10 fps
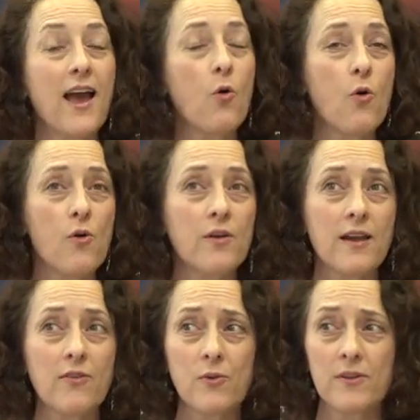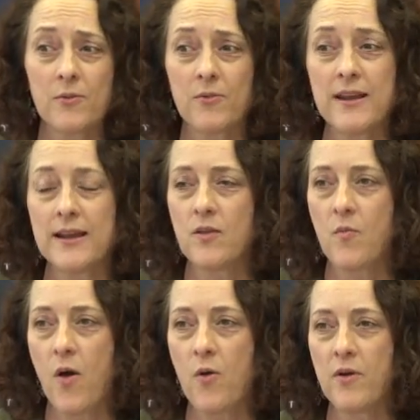Or another one that I'm reading at the
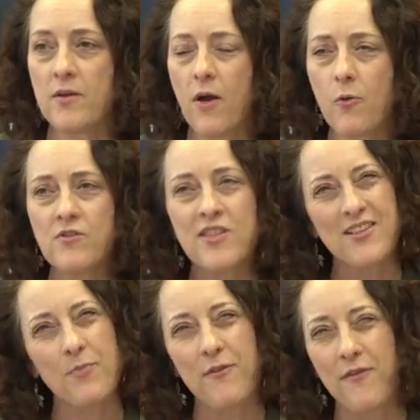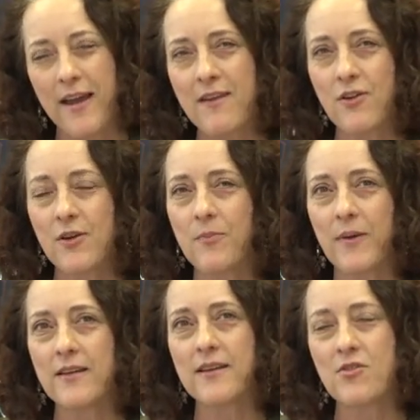moment, I wouldn't say it's my favourite,
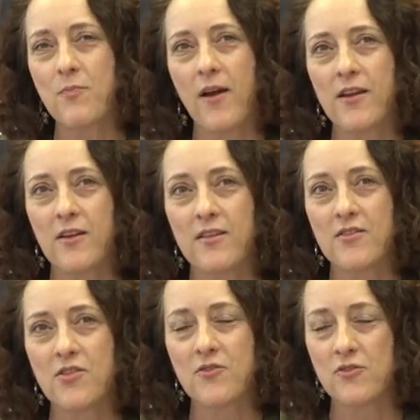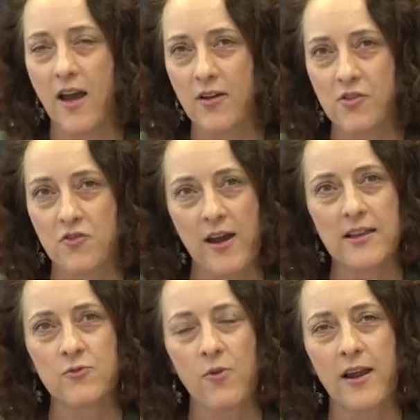but it's by a young
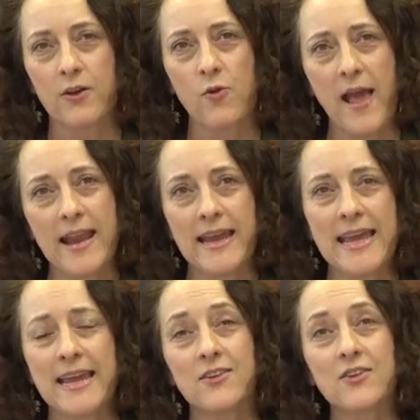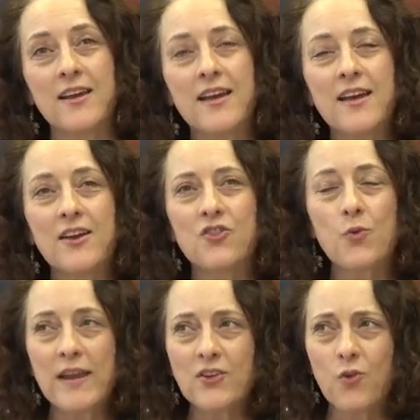Australian writer called Hannah Kent. She
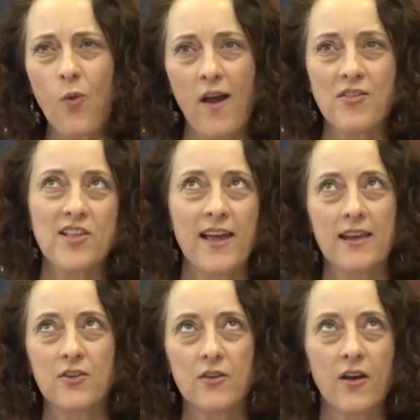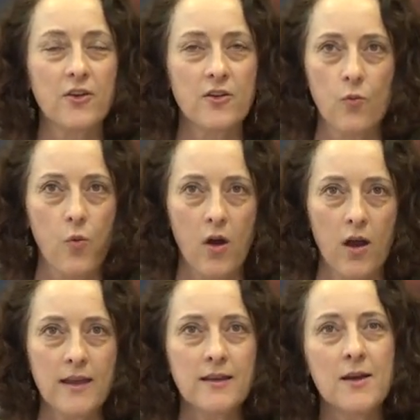went to Iceland, I don't know
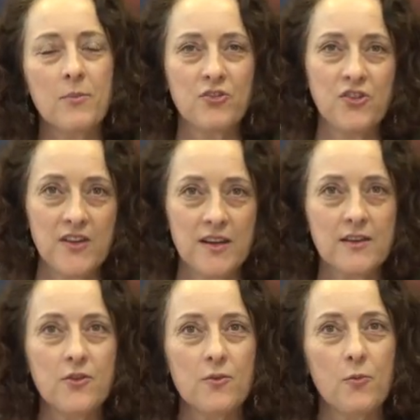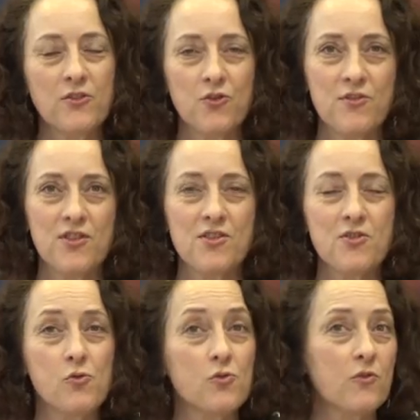why, but she did when she was at
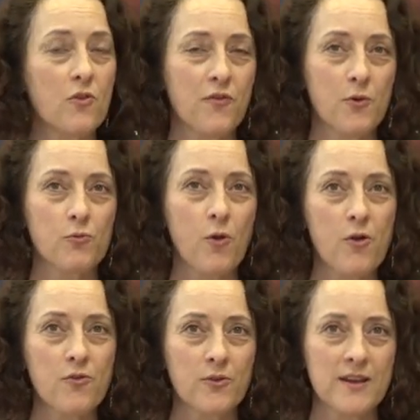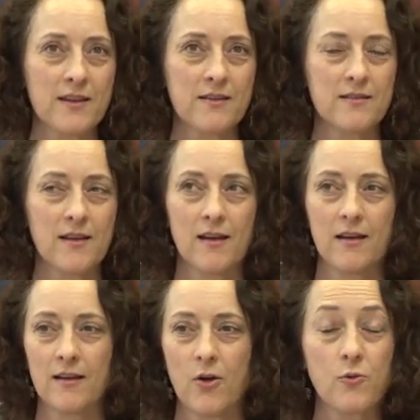school for a Rotary,
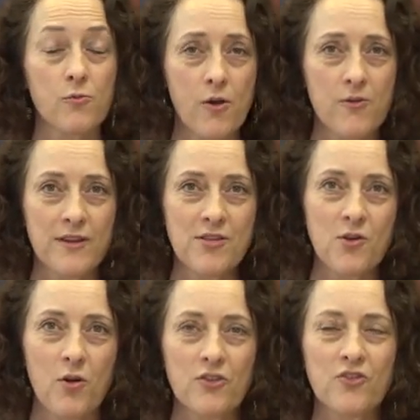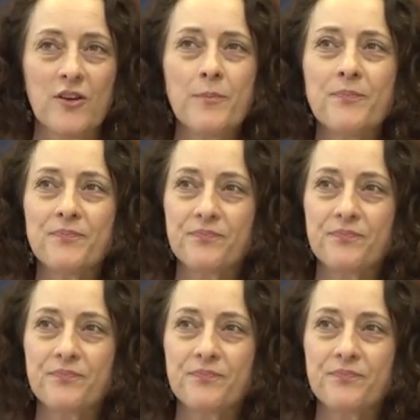on a Rotary scholarship.